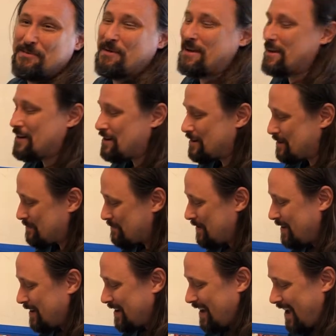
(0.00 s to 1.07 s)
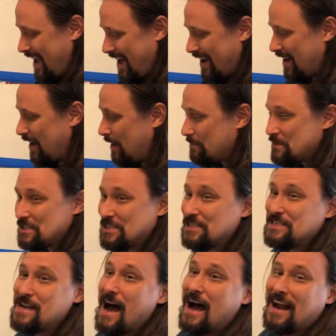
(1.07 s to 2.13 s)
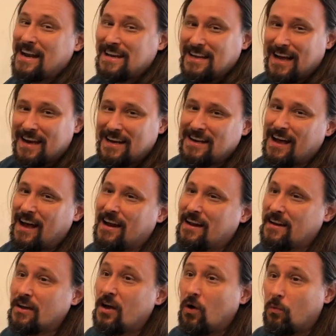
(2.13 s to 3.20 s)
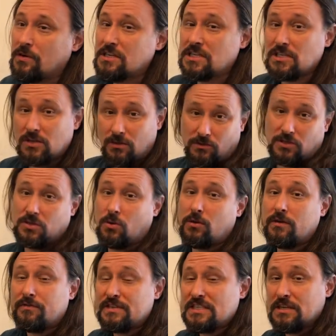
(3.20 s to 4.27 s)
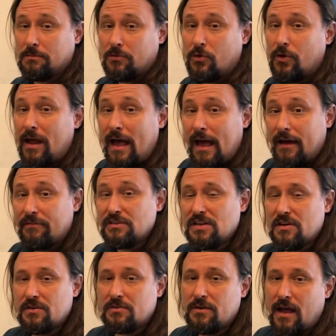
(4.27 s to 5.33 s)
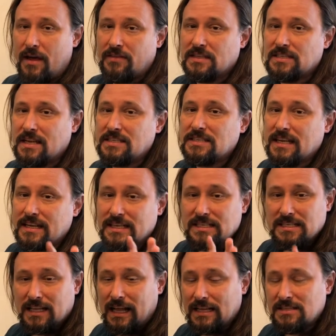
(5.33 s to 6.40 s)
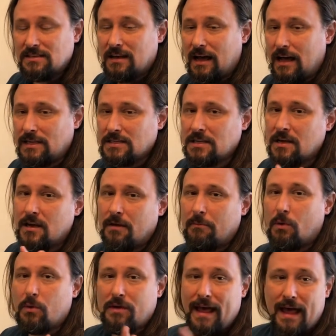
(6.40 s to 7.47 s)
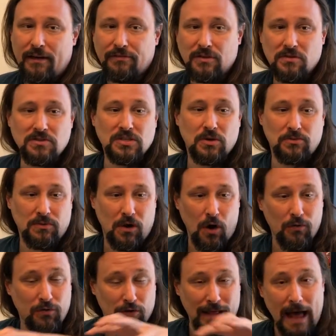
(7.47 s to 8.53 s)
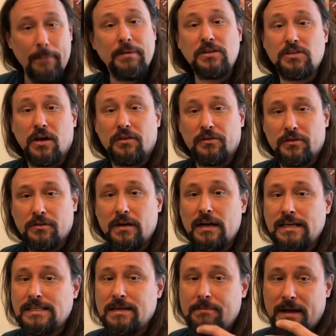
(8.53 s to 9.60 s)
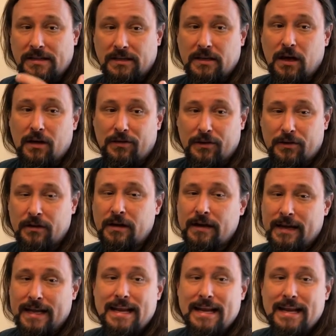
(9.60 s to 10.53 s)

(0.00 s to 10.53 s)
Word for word: my arm. Just dotting, dotting, dotting, which is sort of similar to halftone in the sense that it's lots of dots, but where halftones don't overlap each other to make the color, it